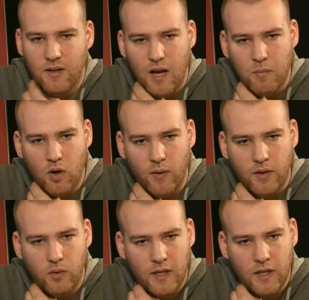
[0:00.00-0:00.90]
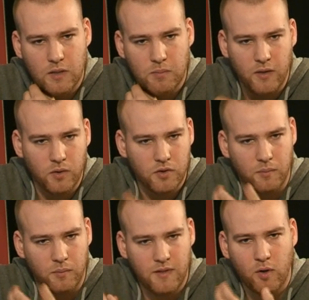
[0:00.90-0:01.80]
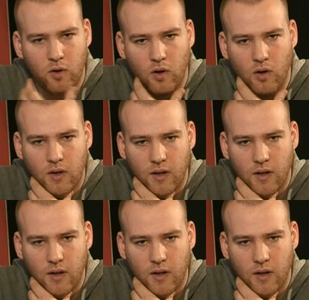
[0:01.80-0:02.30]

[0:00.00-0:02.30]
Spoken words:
I'm going to explain you some typical